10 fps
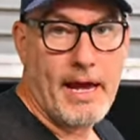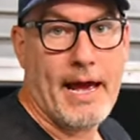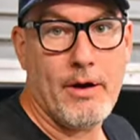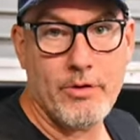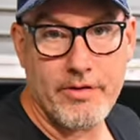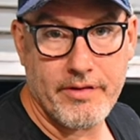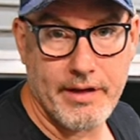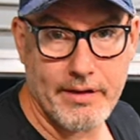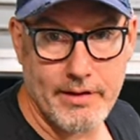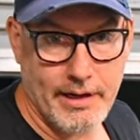outer
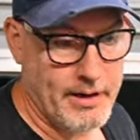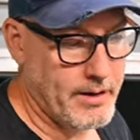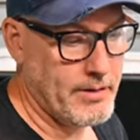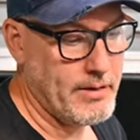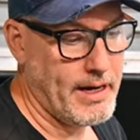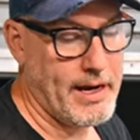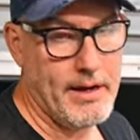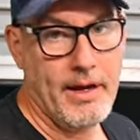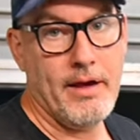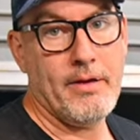skin layer.
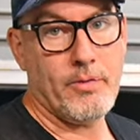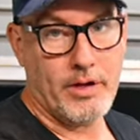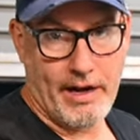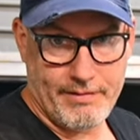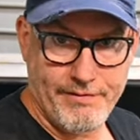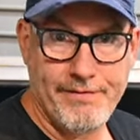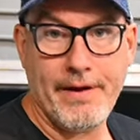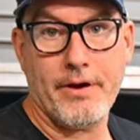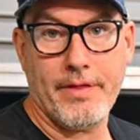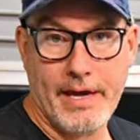We're gonna have to
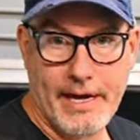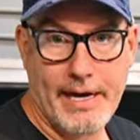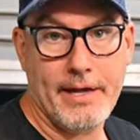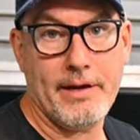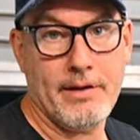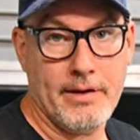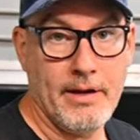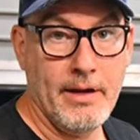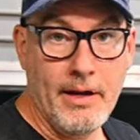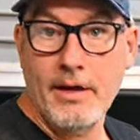fair that and
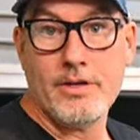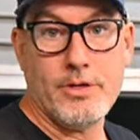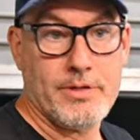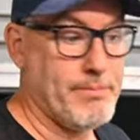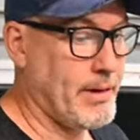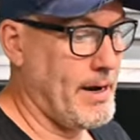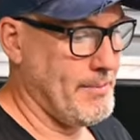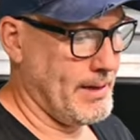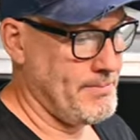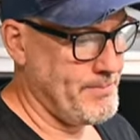do some
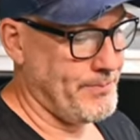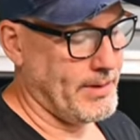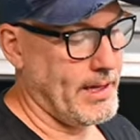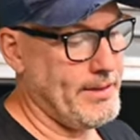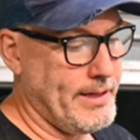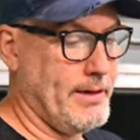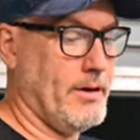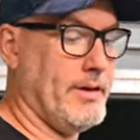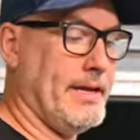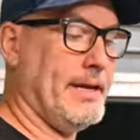priming. And then
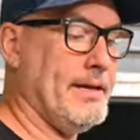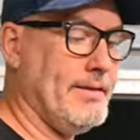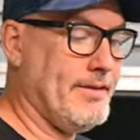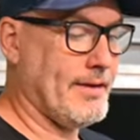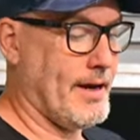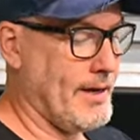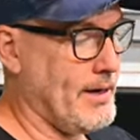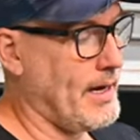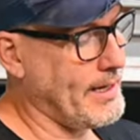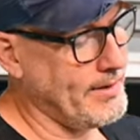on the inside,
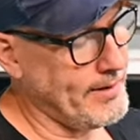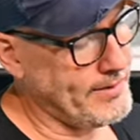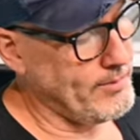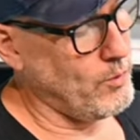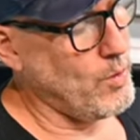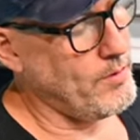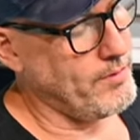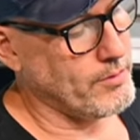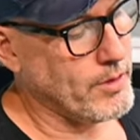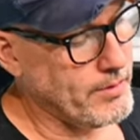I can take some
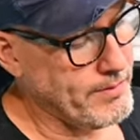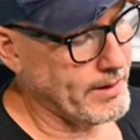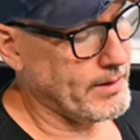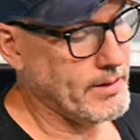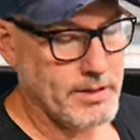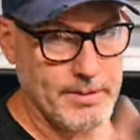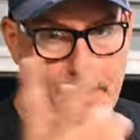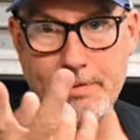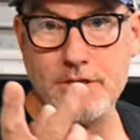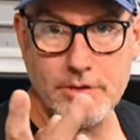woven roving,
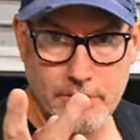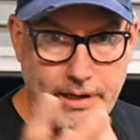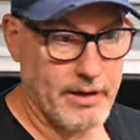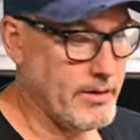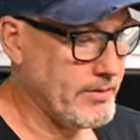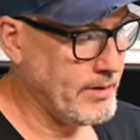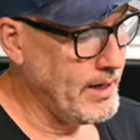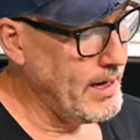maybe two layers,